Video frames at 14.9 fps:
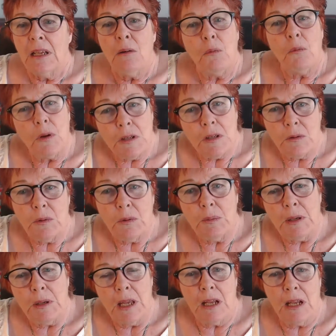Once we
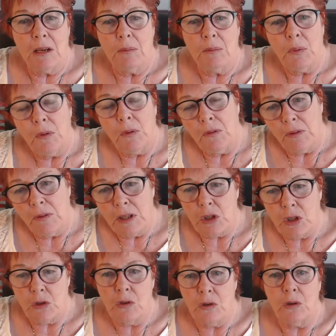get in perfect
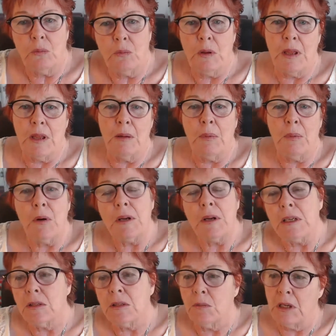tune with our
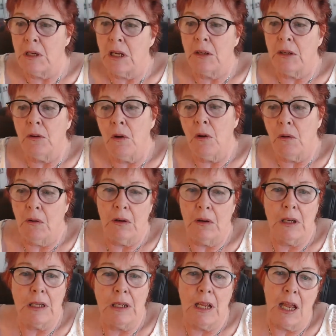bodies, we are not
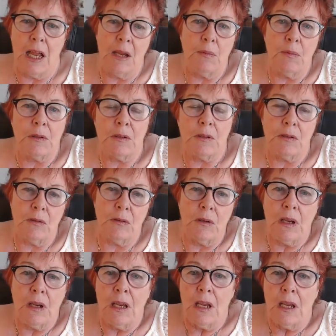only able to
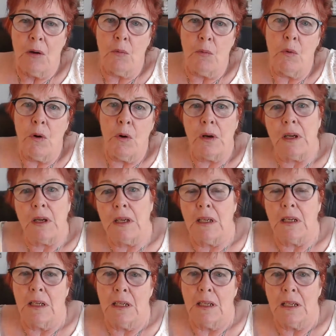work
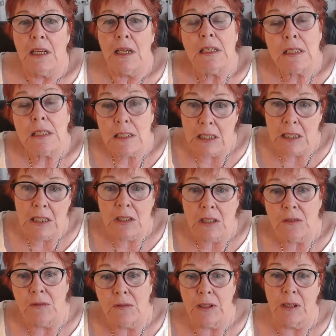
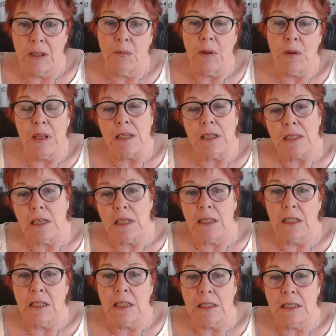instinctively with our
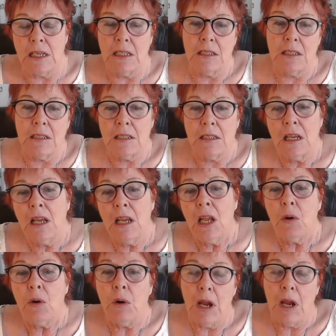psychic centers,
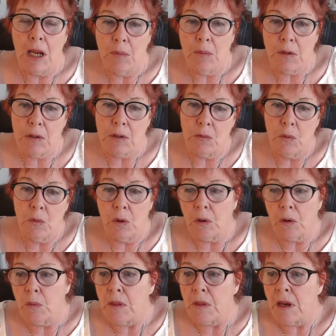we're able to work
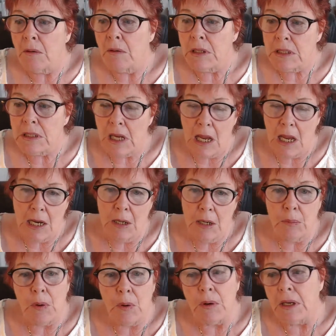with our entire
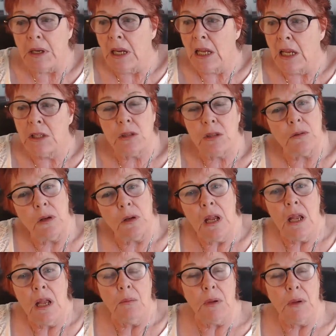body and to
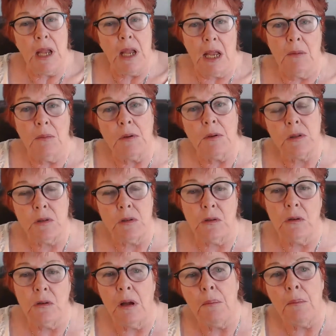be able
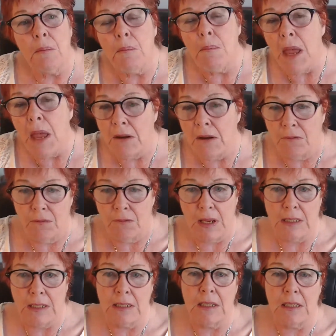to
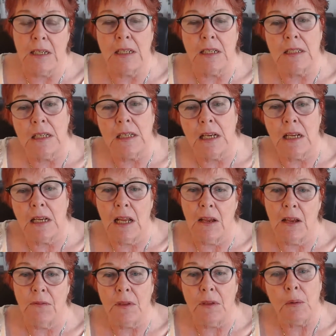manifest things in our
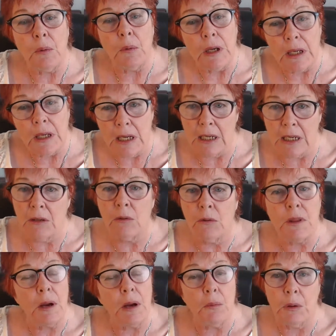life that we need or
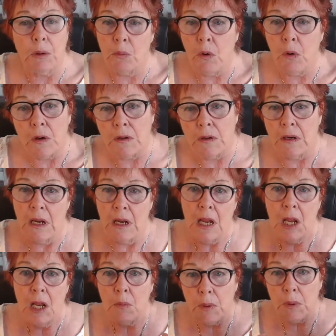that we want.
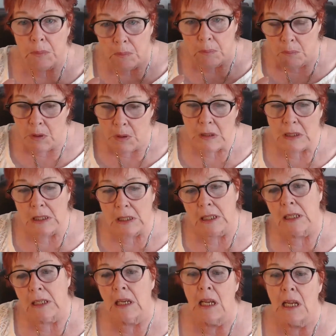But
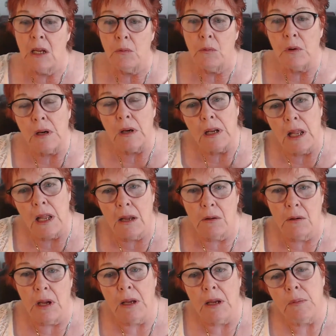mostly we're
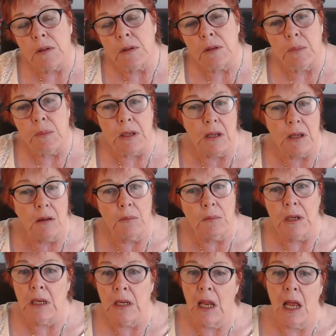able to become
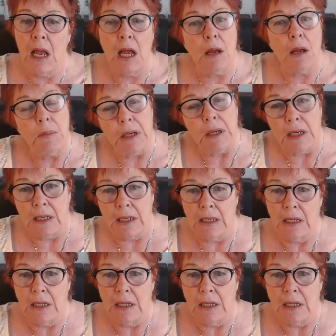in harmony.